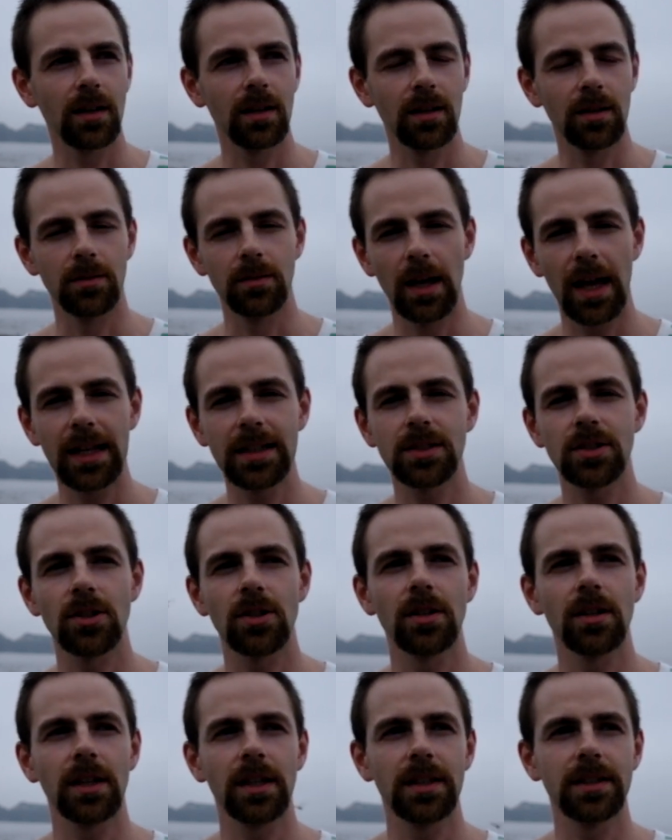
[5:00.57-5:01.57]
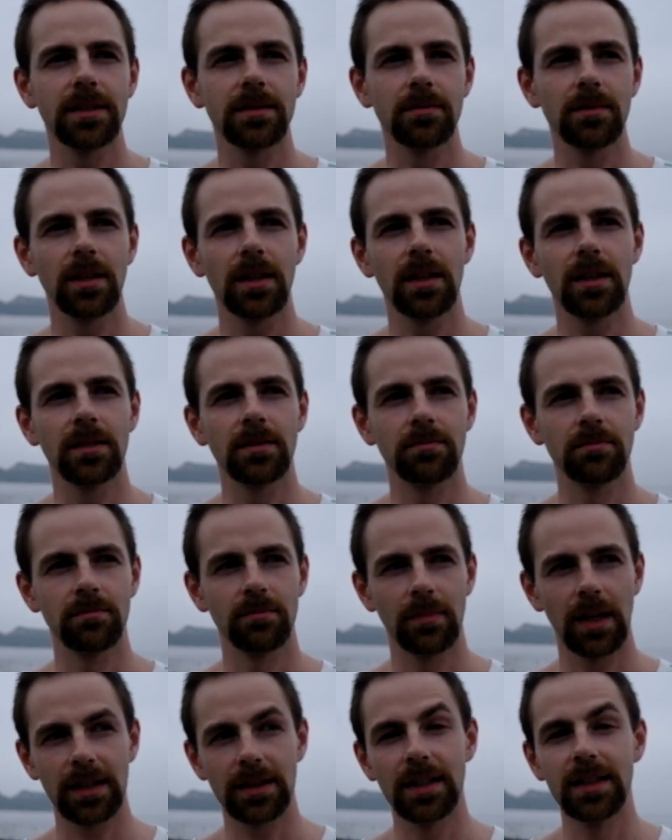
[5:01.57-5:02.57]
answer in
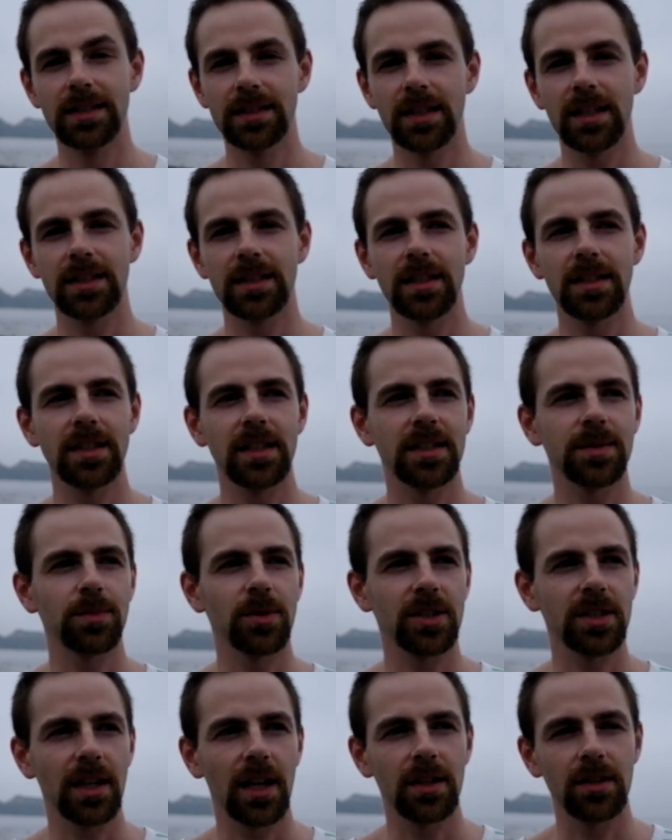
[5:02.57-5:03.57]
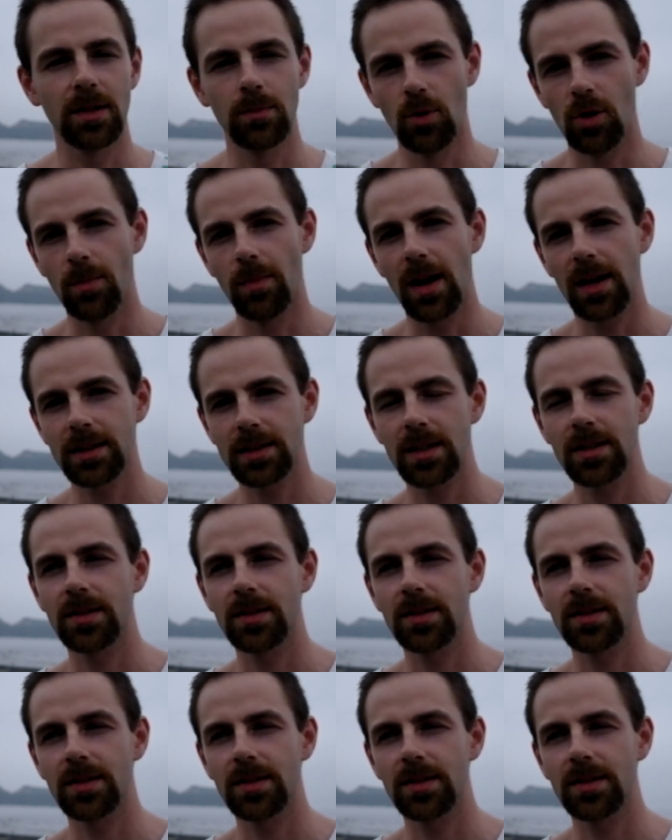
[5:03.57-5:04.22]
at least 66%. The more boxes, the